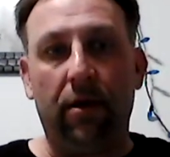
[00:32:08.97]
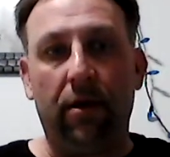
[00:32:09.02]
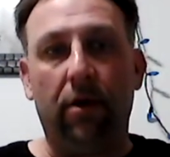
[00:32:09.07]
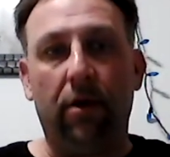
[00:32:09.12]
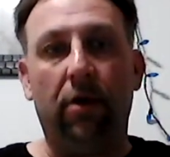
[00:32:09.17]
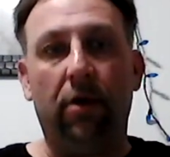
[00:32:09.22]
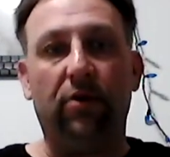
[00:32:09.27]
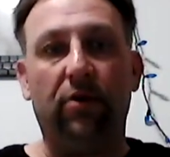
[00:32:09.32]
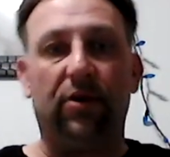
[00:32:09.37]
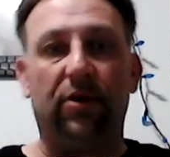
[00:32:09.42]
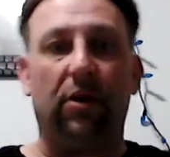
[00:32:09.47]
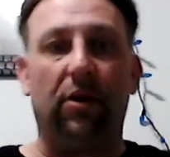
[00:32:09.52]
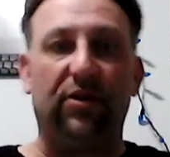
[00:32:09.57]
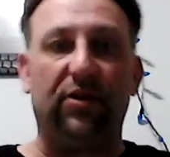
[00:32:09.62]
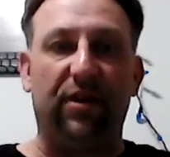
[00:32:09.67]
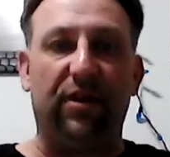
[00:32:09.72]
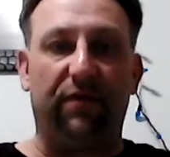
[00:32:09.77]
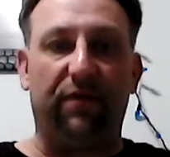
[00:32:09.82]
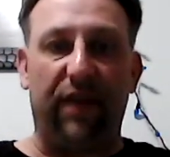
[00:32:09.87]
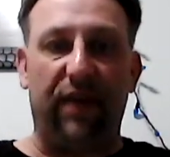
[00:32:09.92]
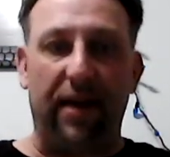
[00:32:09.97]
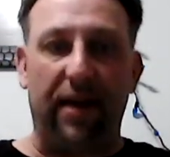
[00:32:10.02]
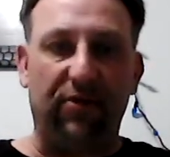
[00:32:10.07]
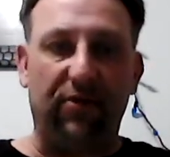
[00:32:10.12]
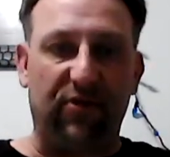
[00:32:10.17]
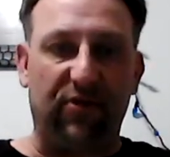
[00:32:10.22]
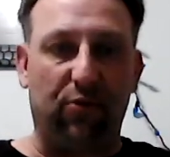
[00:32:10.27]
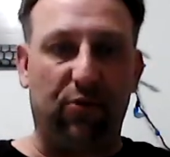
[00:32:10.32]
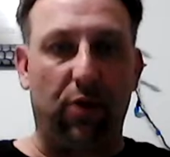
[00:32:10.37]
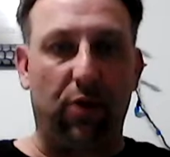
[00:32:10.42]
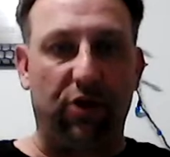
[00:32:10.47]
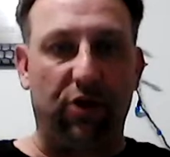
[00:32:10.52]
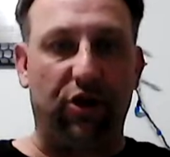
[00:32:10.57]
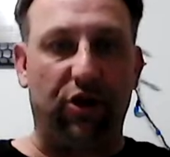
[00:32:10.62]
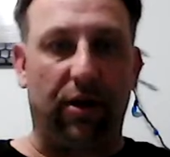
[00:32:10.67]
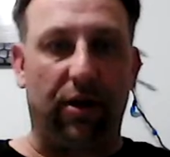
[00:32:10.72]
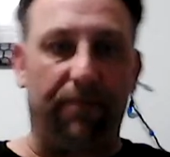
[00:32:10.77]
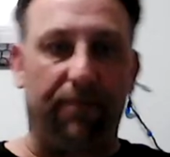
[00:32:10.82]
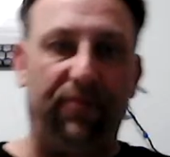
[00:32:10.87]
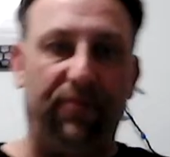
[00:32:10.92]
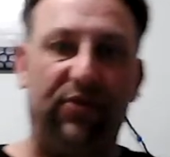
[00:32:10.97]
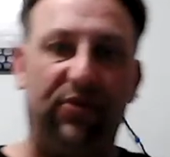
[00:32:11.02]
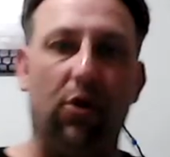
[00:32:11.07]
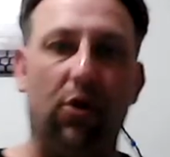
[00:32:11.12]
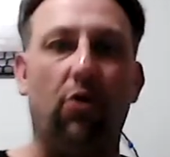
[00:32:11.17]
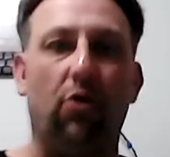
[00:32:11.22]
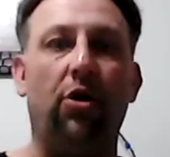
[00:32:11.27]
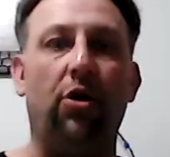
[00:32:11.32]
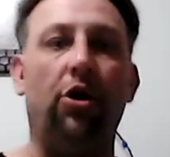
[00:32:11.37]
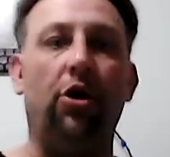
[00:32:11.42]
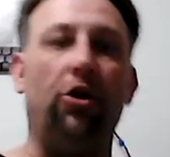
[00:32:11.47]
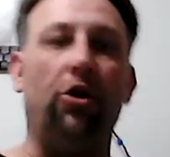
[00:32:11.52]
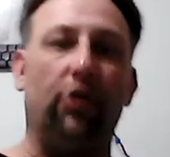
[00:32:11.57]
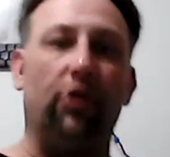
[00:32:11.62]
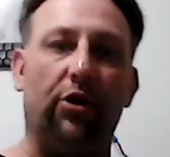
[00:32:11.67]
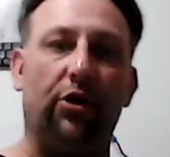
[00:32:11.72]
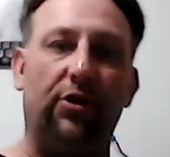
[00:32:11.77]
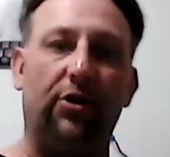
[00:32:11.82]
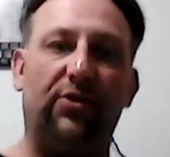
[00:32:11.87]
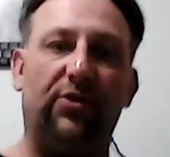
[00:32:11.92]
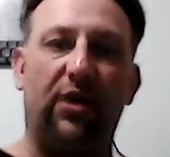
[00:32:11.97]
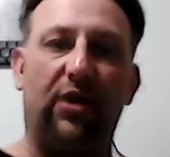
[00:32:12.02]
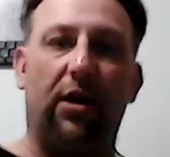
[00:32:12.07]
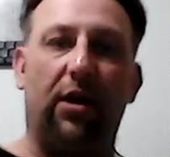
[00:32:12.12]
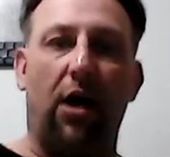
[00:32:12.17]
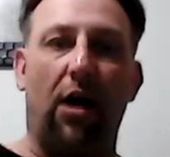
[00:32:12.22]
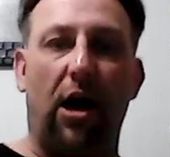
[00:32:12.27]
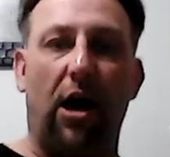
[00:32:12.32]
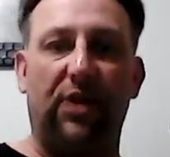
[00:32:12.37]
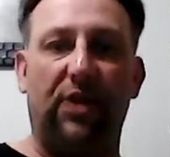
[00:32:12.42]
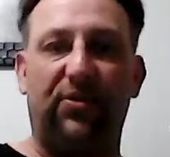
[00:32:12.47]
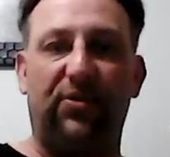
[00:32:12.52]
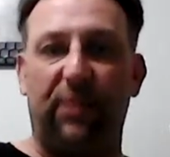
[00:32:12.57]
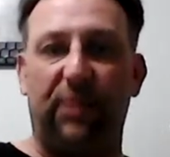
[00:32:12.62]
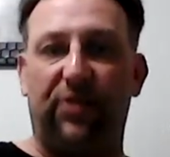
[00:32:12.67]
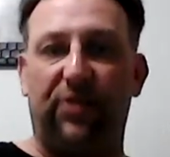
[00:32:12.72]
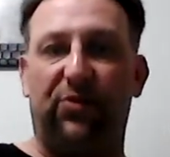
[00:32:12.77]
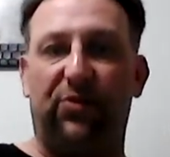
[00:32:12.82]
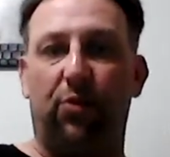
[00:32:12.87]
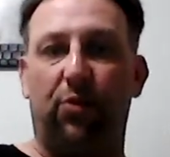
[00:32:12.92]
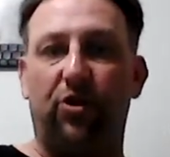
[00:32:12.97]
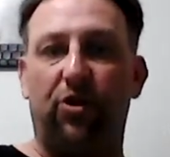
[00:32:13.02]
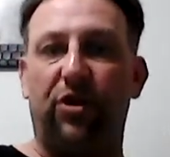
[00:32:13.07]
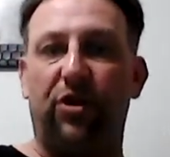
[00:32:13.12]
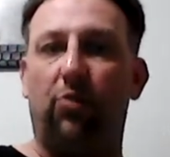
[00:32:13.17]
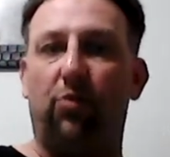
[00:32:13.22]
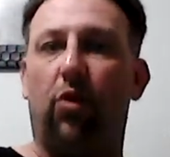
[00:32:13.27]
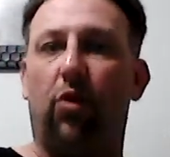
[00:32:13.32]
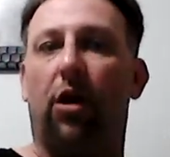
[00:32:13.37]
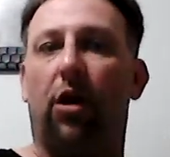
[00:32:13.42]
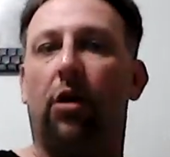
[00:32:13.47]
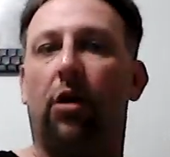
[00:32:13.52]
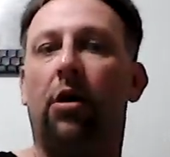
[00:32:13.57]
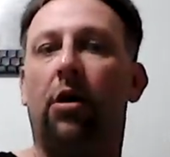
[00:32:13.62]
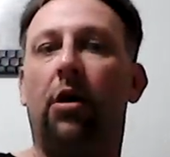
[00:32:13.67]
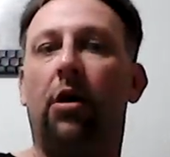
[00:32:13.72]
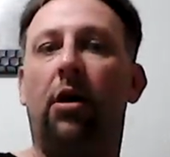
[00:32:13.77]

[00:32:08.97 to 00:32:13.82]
So it's advanced switching. So they're using high-speed switching where